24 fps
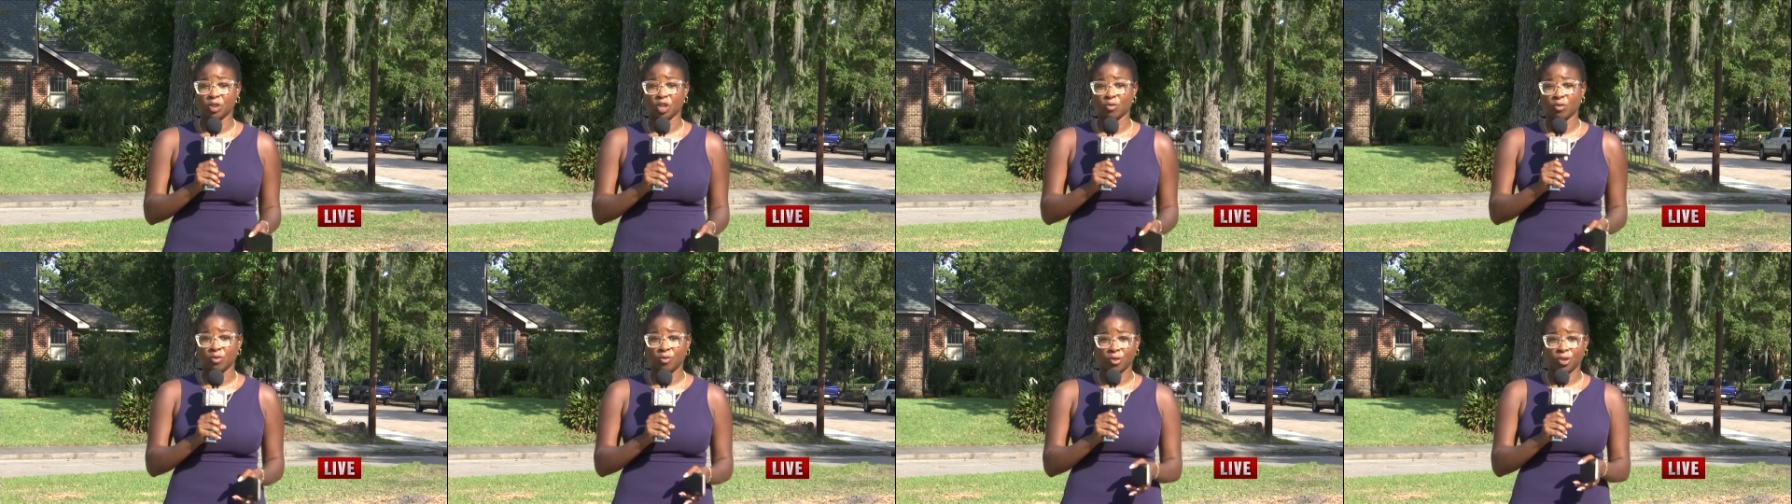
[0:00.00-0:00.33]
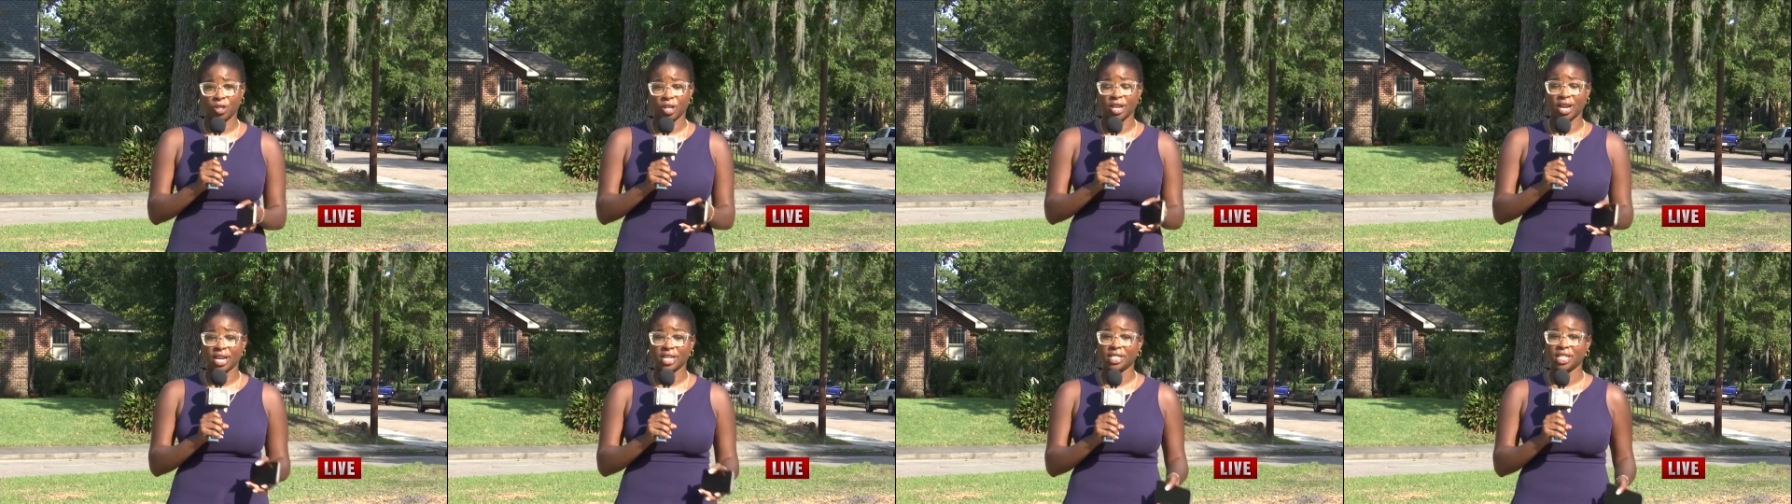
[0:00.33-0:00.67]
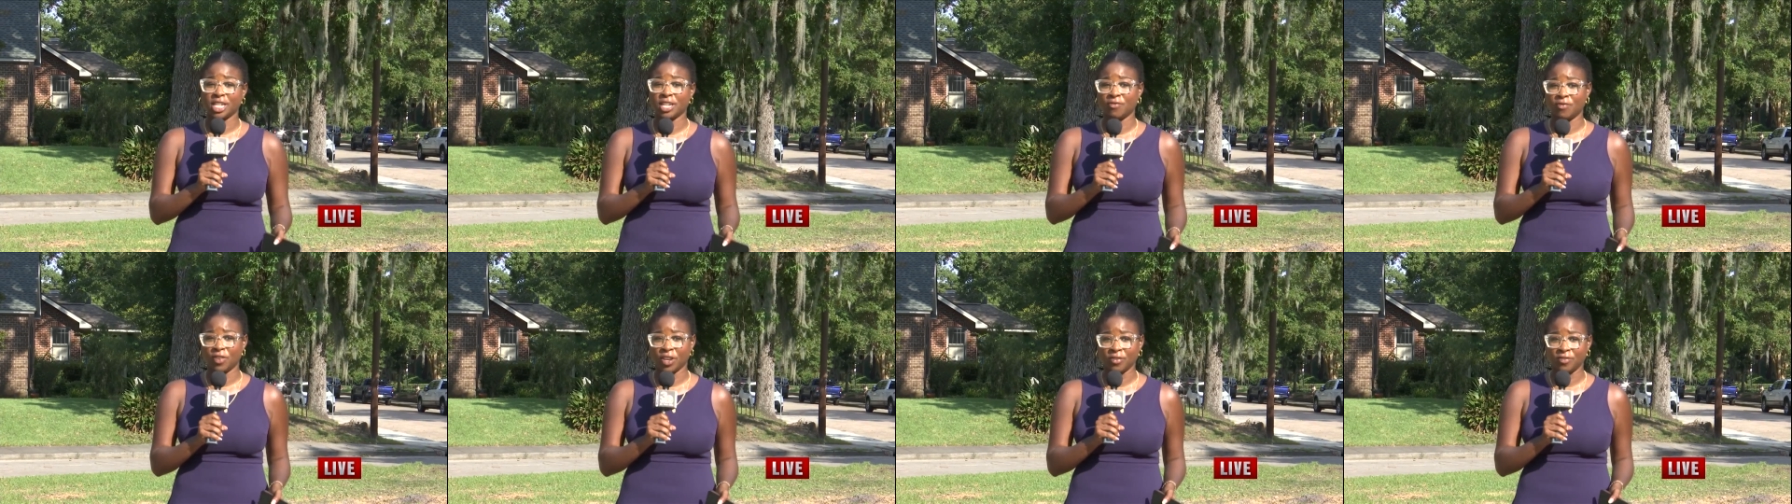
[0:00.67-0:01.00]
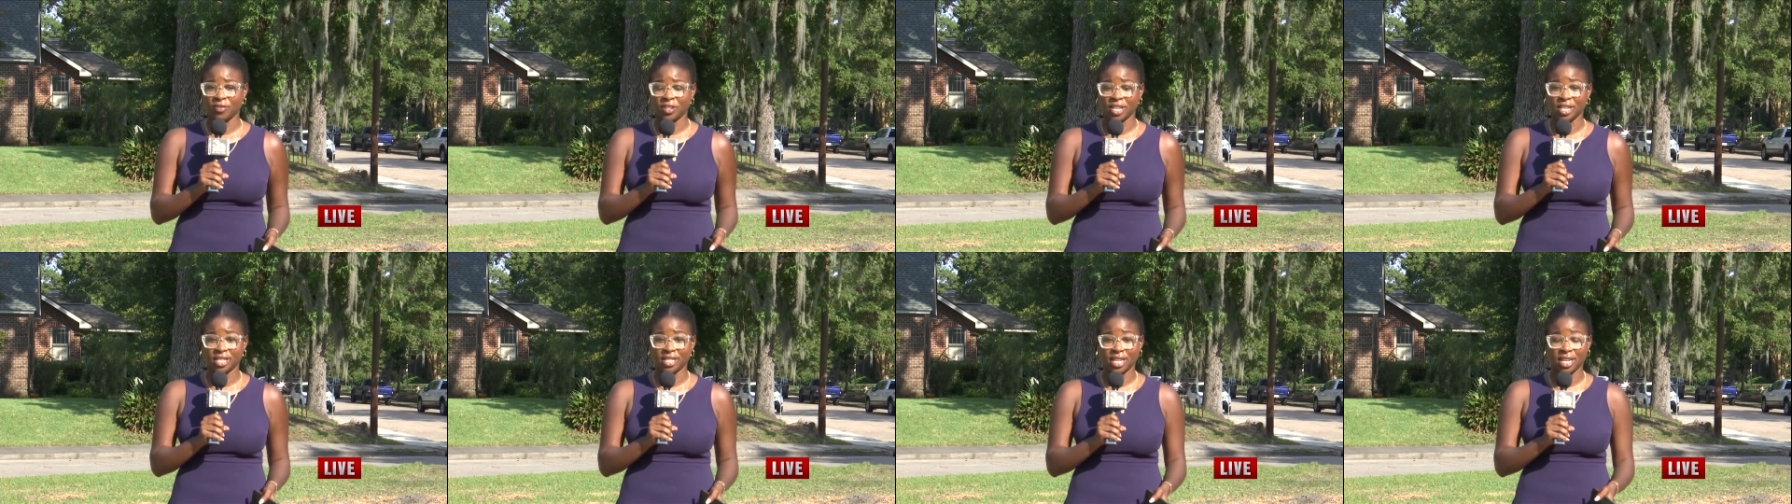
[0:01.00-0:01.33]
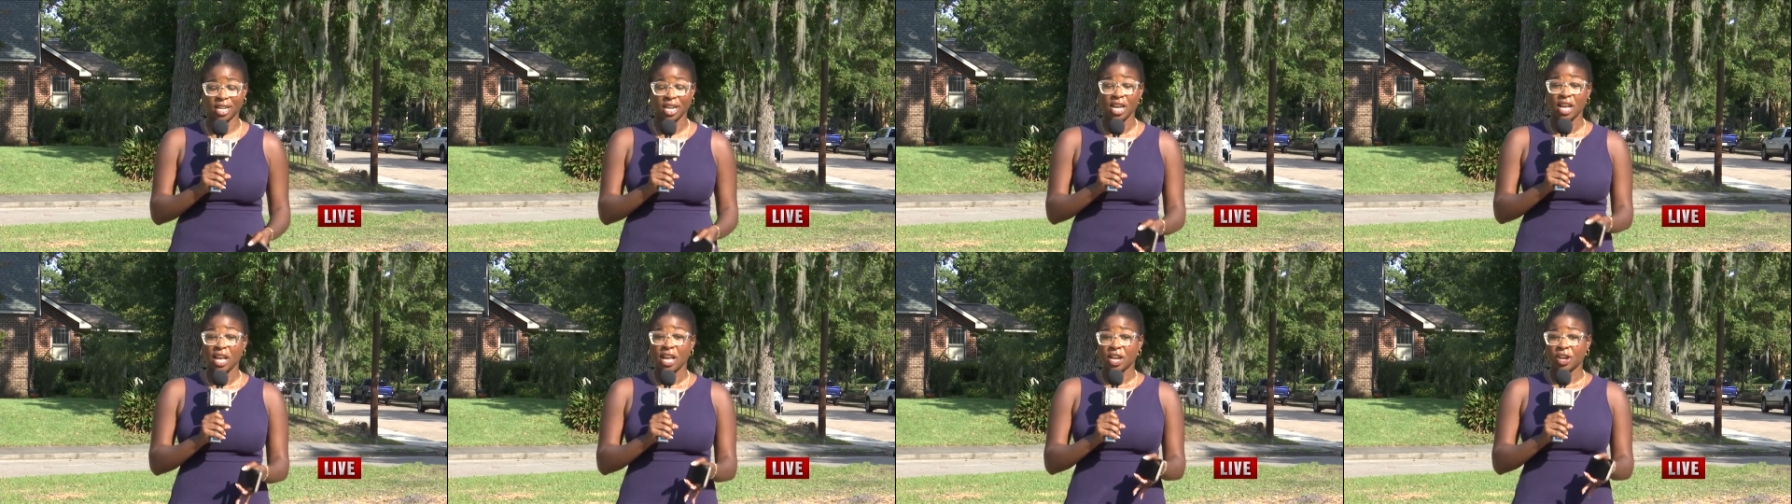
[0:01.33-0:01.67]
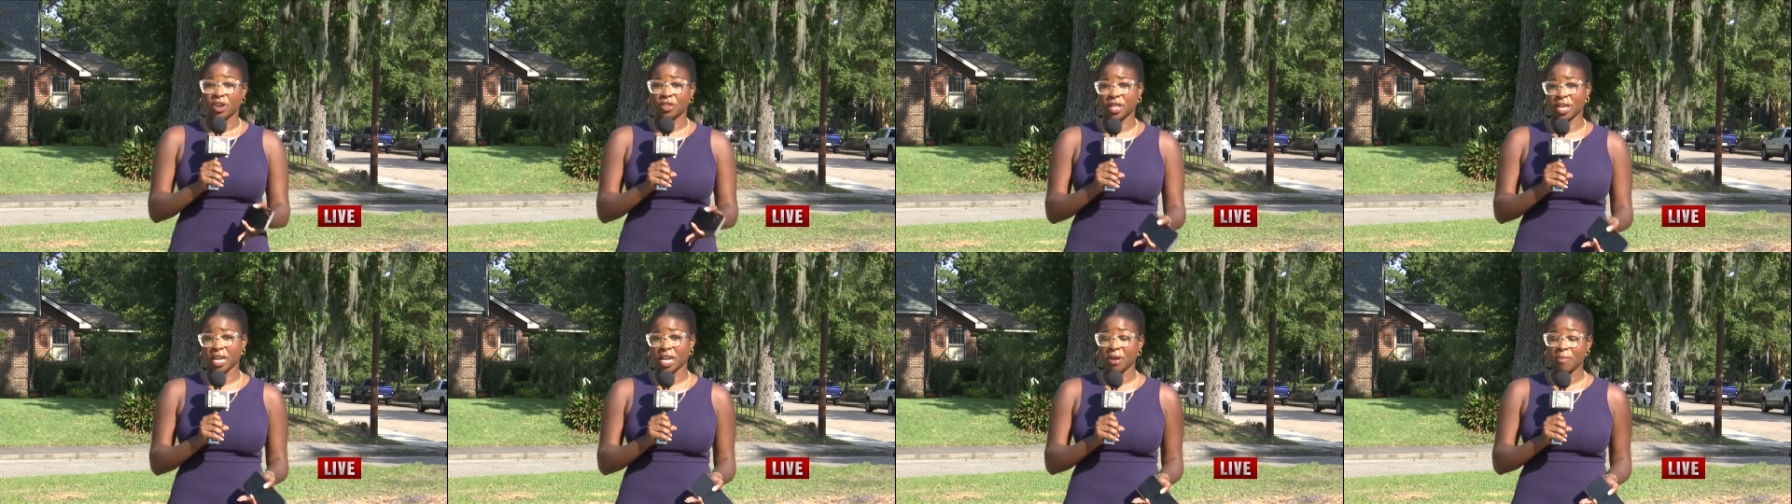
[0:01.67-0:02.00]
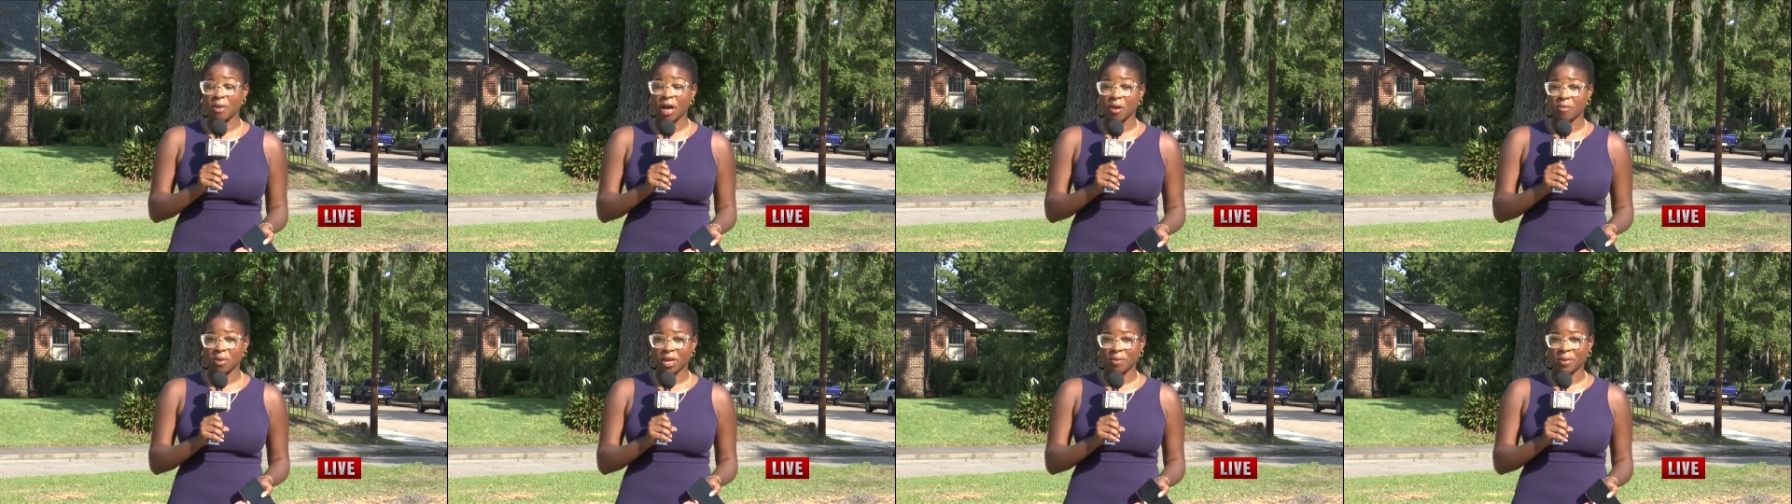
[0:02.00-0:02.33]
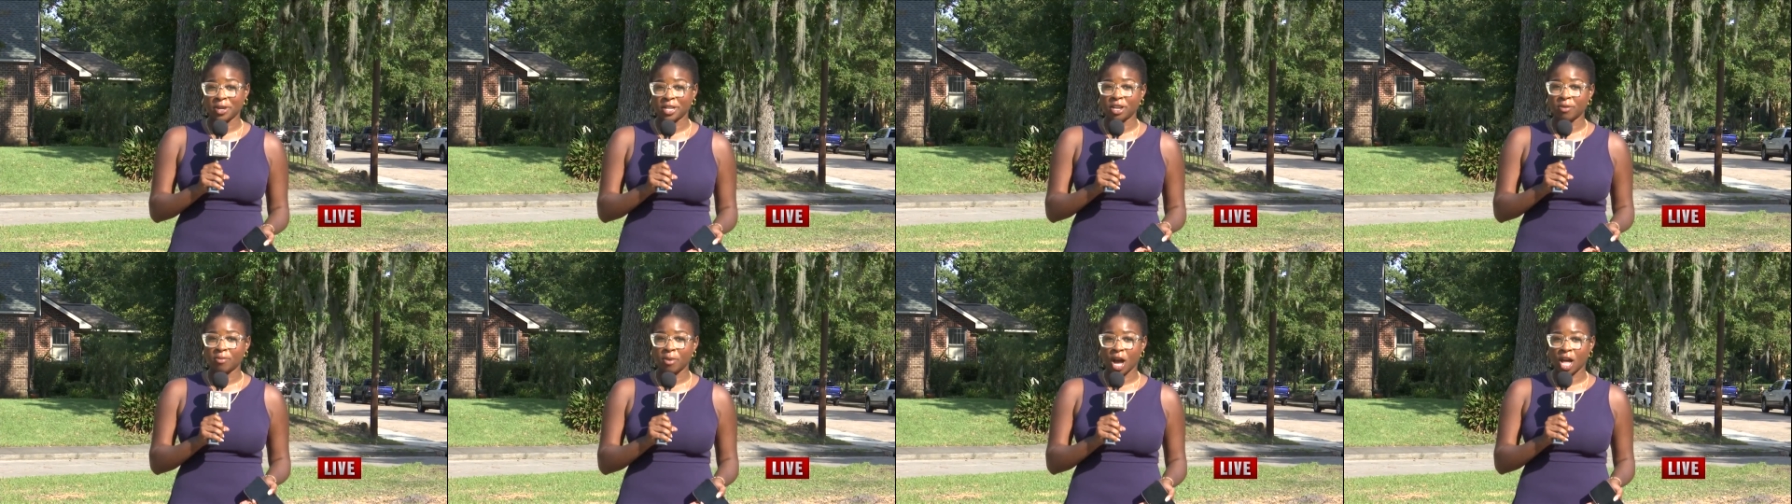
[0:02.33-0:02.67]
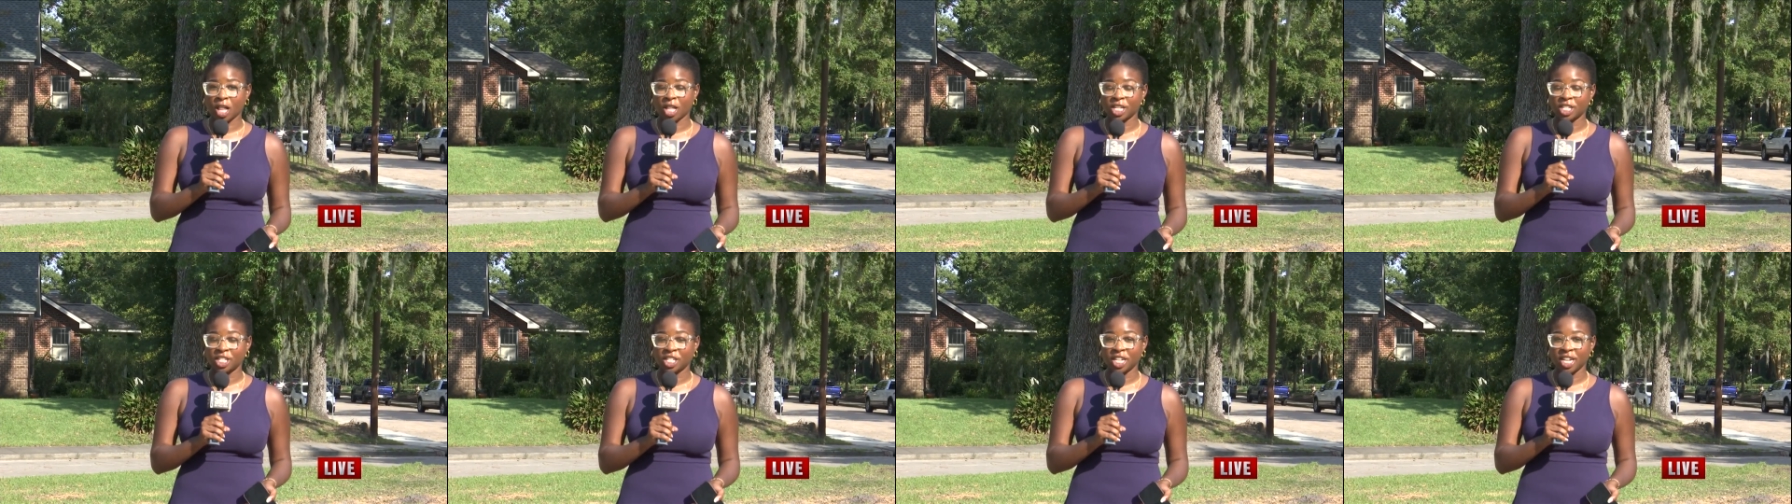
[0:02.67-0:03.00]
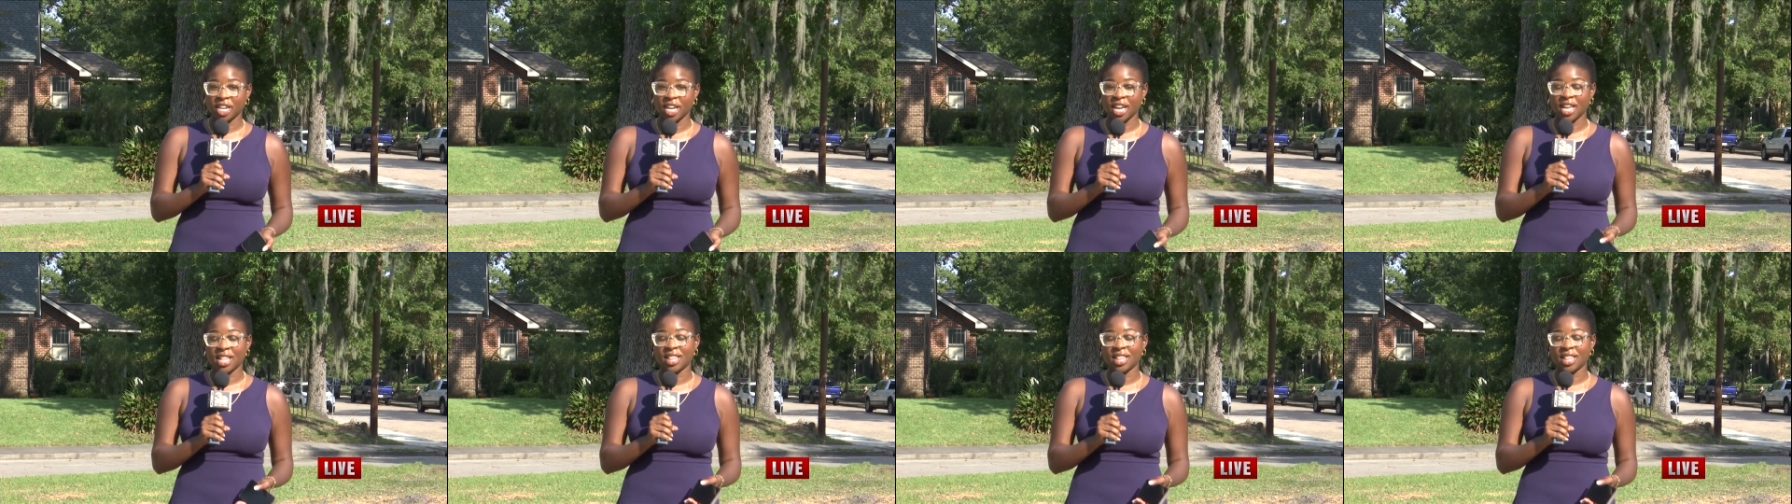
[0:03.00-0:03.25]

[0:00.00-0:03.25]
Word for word: before the 1950s and you're thinking about maybe demolishing it,